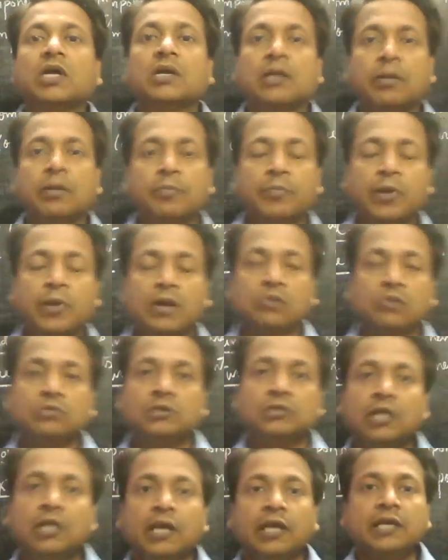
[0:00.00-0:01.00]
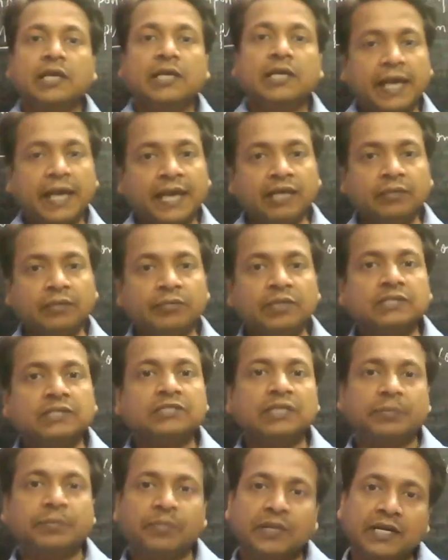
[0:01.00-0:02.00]
compound can be
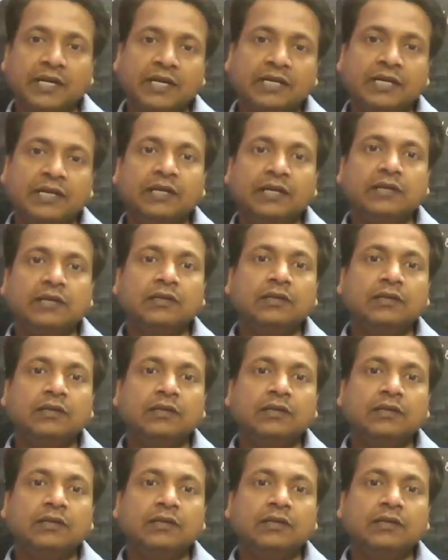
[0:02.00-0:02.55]
separated